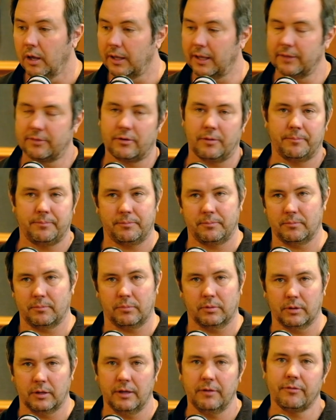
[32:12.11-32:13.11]
get to
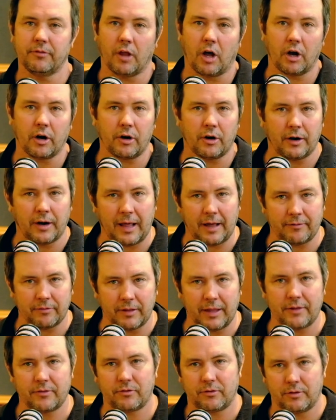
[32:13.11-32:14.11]
live longer and have
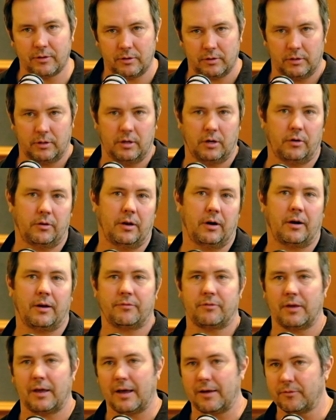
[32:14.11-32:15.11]
less, you know, they don't
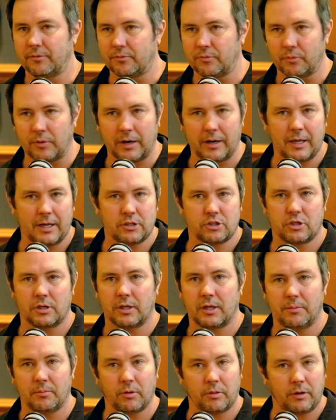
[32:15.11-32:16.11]
have to have radiation
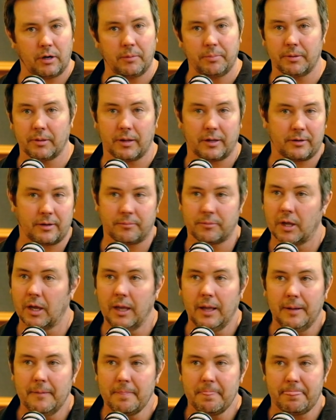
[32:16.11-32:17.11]
and chemotherapy a lot of
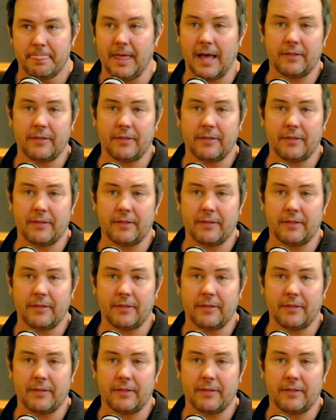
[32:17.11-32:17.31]
times.